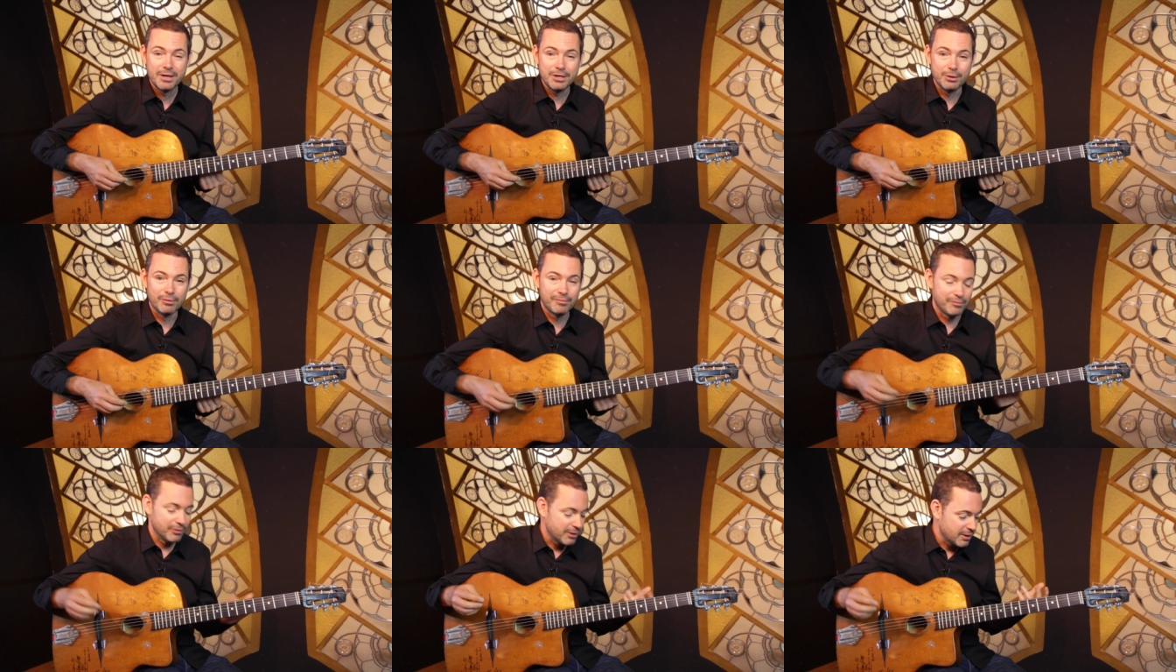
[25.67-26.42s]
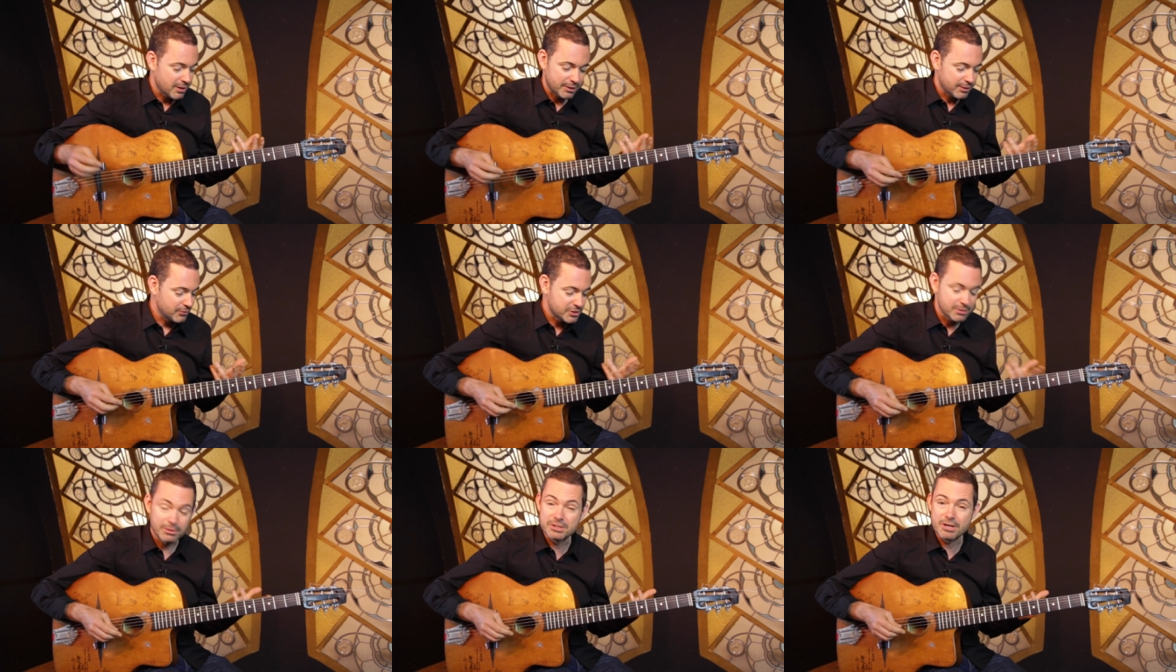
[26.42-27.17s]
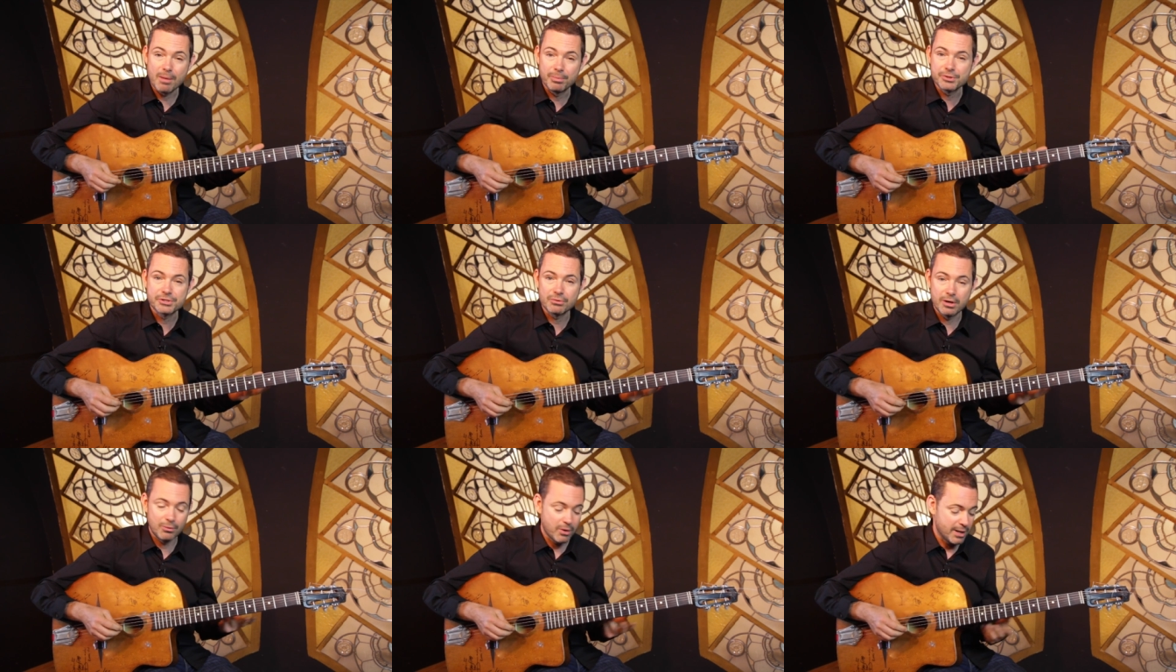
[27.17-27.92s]
You know, for, I'll give you some examples
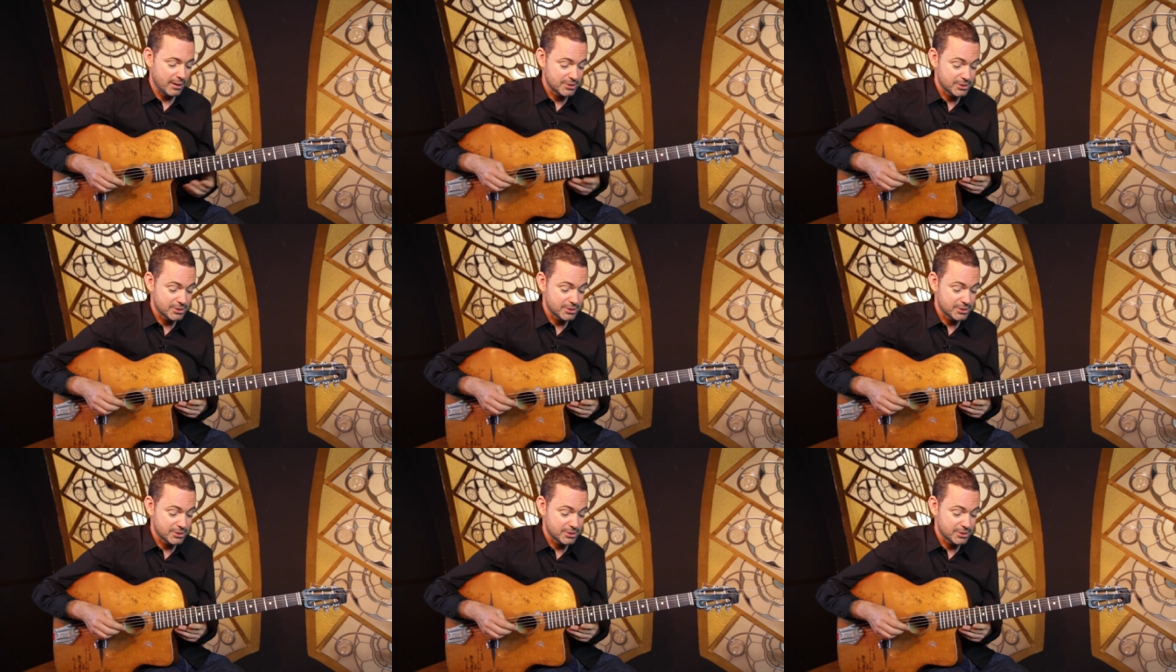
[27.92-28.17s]
straight away.